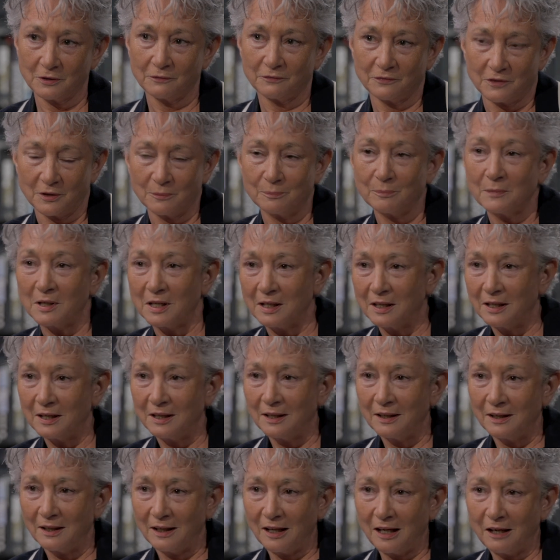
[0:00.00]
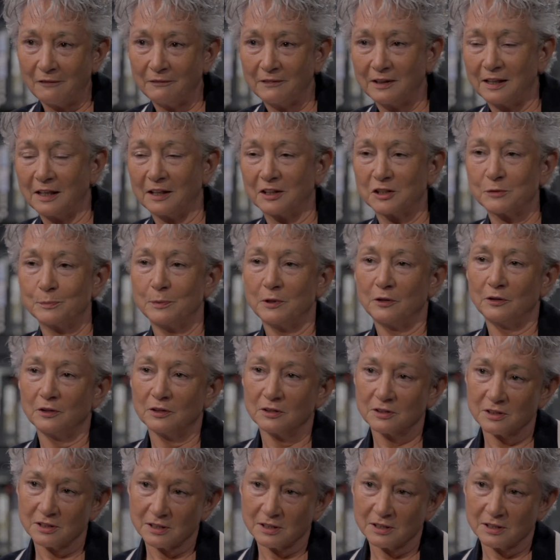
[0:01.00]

them having experienced